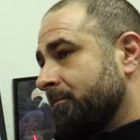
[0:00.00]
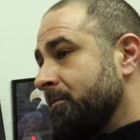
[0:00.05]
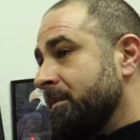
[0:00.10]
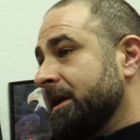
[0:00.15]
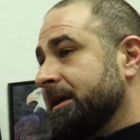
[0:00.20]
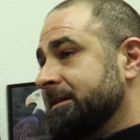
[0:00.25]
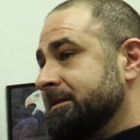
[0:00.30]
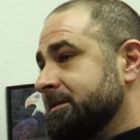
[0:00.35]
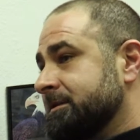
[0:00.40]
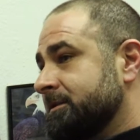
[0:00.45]

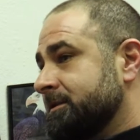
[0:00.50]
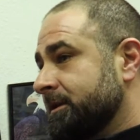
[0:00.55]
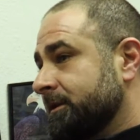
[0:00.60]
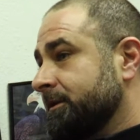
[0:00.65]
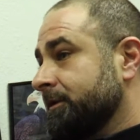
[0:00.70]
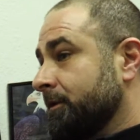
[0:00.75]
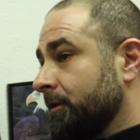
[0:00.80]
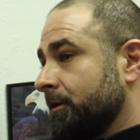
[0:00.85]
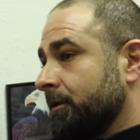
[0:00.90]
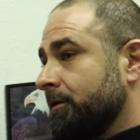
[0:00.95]
mixed
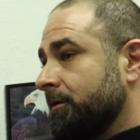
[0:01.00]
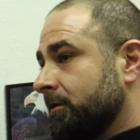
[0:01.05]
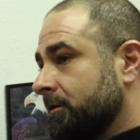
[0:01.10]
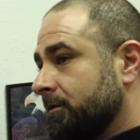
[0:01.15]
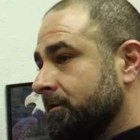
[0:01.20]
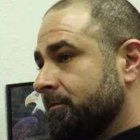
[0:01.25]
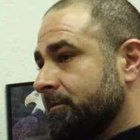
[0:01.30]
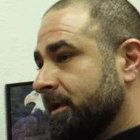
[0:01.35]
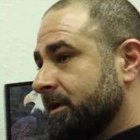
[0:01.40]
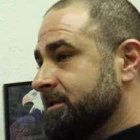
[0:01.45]
signal,
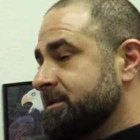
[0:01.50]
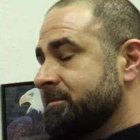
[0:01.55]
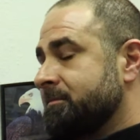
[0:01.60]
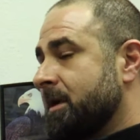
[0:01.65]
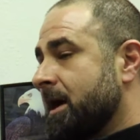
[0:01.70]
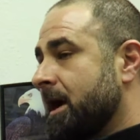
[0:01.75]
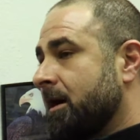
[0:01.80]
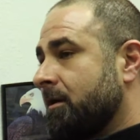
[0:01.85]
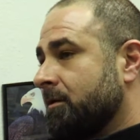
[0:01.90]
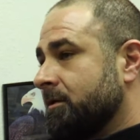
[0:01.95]
mixed
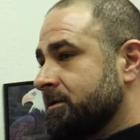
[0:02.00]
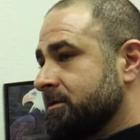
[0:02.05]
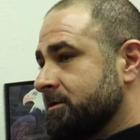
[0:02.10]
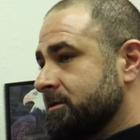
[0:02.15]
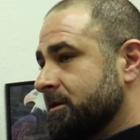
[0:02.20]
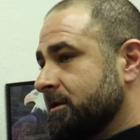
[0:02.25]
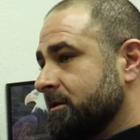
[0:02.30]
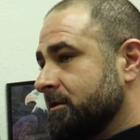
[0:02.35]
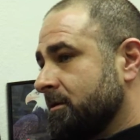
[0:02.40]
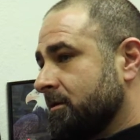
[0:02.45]
power
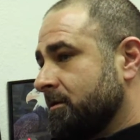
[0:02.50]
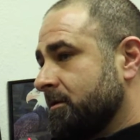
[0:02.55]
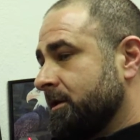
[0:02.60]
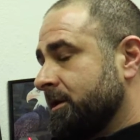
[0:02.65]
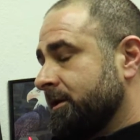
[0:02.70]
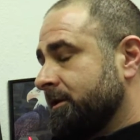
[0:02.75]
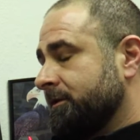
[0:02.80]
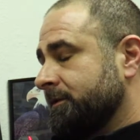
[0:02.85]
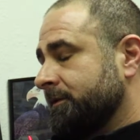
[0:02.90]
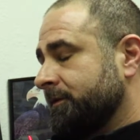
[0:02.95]
signal,
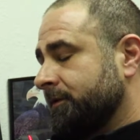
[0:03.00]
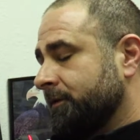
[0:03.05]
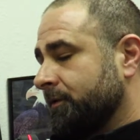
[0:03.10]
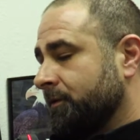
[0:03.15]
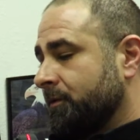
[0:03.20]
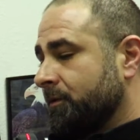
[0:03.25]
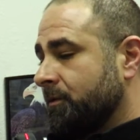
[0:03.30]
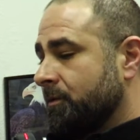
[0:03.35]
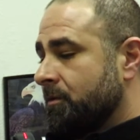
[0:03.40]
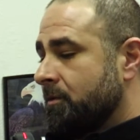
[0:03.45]

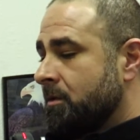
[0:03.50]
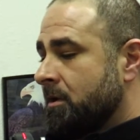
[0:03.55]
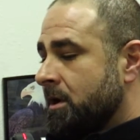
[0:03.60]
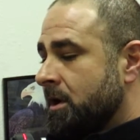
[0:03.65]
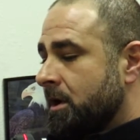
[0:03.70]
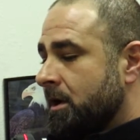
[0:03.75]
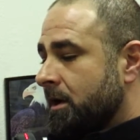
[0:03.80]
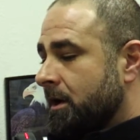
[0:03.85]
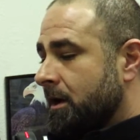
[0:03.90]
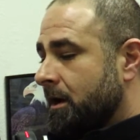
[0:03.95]
into
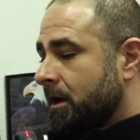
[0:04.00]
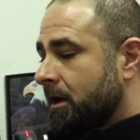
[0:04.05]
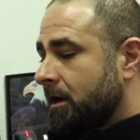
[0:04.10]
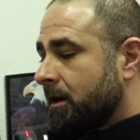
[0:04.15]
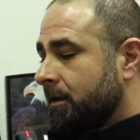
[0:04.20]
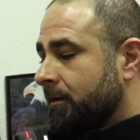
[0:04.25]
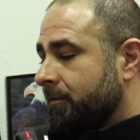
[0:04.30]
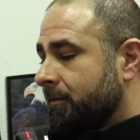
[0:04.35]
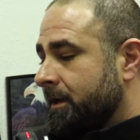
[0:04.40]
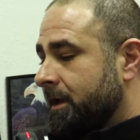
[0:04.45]

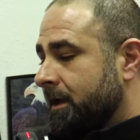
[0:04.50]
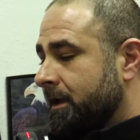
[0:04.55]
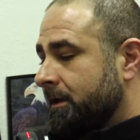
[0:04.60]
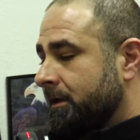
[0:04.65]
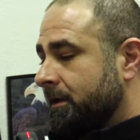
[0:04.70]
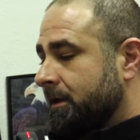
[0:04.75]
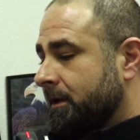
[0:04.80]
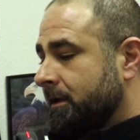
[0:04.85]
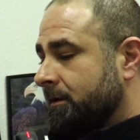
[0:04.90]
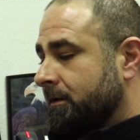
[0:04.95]
um,
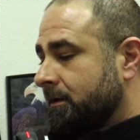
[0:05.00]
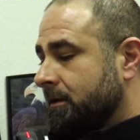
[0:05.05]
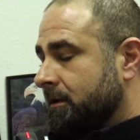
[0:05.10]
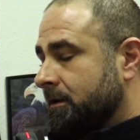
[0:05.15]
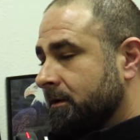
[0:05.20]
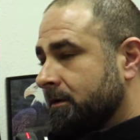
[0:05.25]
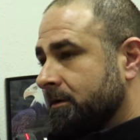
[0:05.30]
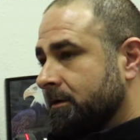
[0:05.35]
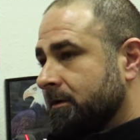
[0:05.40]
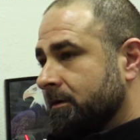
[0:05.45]
a, a,
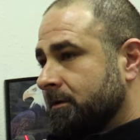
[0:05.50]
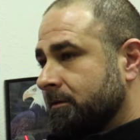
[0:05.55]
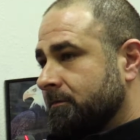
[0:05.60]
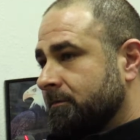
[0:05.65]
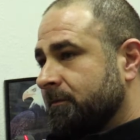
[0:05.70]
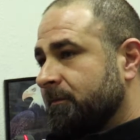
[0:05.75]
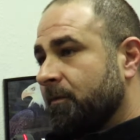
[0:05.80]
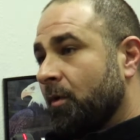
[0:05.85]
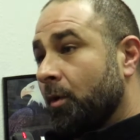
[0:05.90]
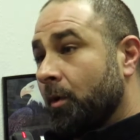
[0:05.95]
a
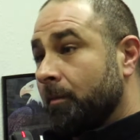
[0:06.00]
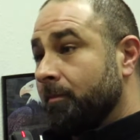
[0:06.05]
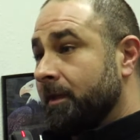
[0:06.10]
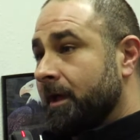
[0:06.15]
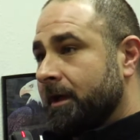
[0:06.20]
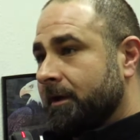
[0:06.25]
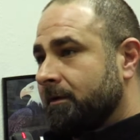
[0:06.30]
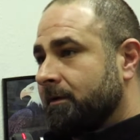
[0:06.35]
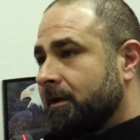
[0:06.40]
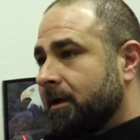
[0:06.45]
form
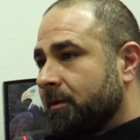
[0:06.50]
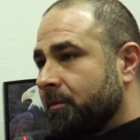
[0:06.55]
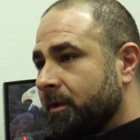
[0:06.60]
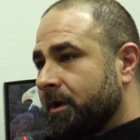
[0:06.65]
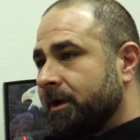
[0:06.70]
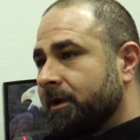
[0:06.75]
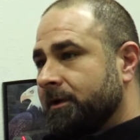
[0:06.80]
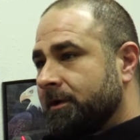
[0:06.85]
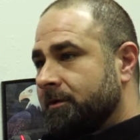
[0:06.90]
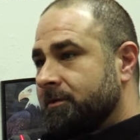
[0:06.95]
that, that we
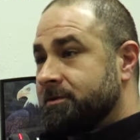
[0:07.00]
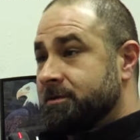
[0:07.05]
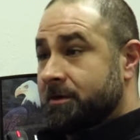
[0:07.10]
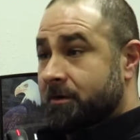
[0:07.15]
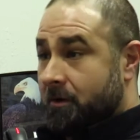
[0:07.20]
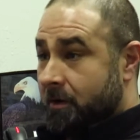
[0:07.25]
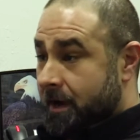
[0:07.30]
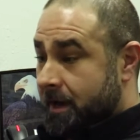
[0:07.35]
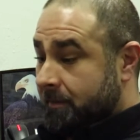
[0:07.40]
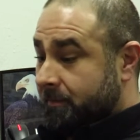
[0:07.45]
can use in
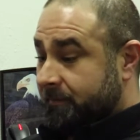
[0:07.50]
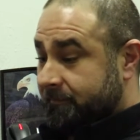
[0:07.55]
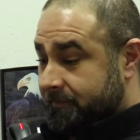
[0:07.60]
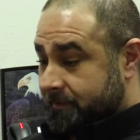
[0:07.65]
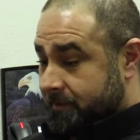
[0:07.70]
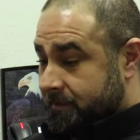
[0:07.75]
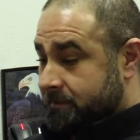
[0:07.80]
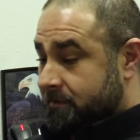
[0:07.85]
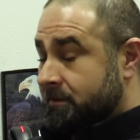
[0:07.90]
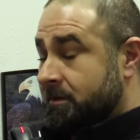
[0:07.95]
our
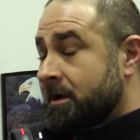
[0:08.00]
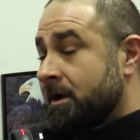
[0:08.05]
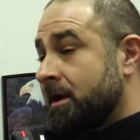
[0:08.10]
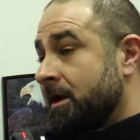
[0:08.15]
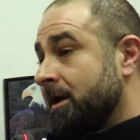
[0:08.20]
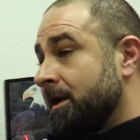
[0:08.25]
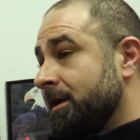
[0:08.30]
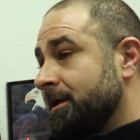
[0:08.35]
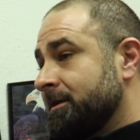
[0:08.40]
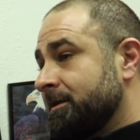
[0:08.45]
amplifier.
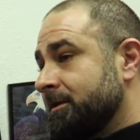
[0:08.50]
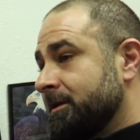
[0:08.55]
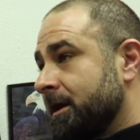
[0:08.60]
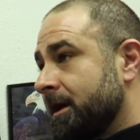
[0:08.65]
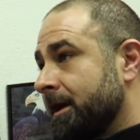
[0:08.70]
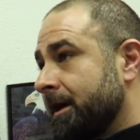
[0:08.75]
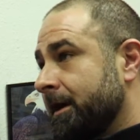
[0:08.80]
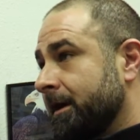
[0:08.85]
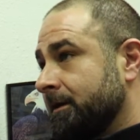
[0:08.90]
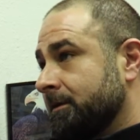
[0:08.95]

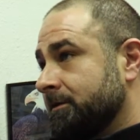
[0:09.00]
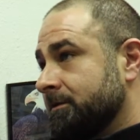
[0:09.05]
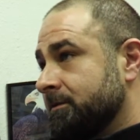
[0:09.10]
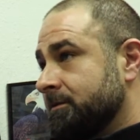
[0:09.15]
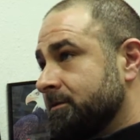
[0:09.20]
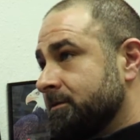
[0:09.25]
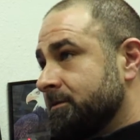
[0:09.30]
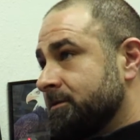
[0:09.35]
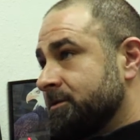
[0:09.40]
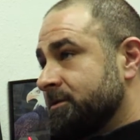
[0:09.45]
And
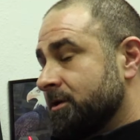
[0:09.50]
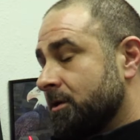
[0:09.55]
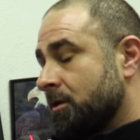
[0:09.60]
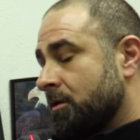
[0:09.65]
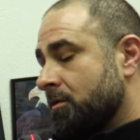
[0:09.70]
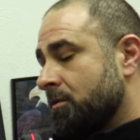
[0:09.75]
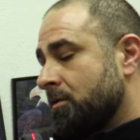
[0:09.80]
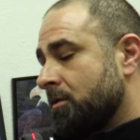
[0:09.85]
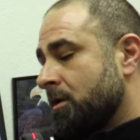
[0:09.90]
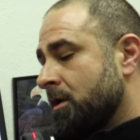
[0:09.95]

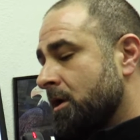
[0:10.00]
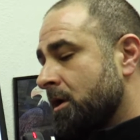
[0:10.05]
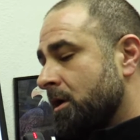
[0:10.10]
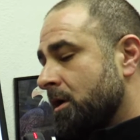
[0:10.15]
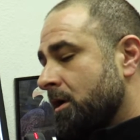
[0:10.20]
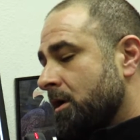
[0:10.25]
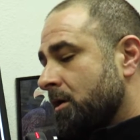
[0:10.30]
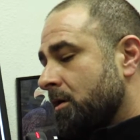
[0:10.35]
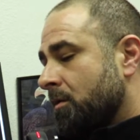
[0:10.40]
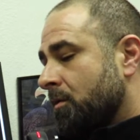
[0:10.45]
so,
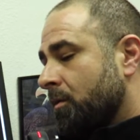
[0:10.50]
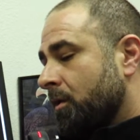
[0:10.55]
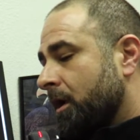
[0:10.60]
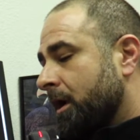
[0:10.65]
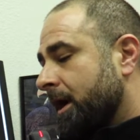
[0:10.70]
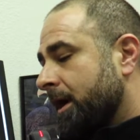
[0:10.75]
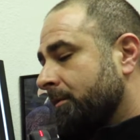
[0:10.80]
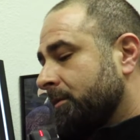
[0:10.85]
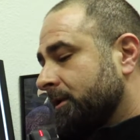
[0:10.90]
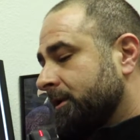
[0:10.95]
we're
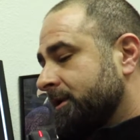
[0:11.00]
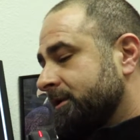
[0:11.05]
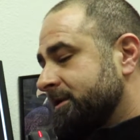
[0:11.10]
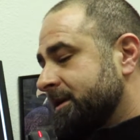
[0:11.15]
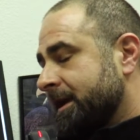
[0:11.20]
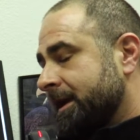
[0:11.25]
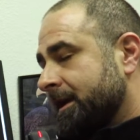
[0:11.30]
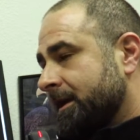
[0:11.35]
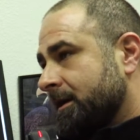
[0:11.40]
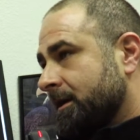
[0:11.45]
able to
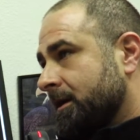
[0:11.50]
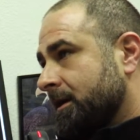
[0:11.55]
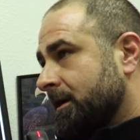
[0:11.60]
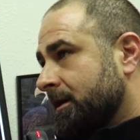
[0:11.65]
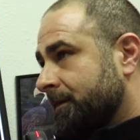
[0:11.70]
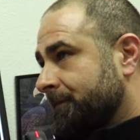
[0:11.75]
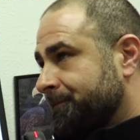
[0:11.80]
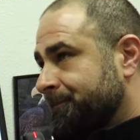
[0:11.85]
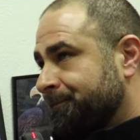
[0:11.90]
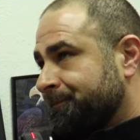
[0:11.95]
take
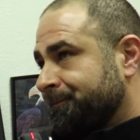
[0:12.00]
uh,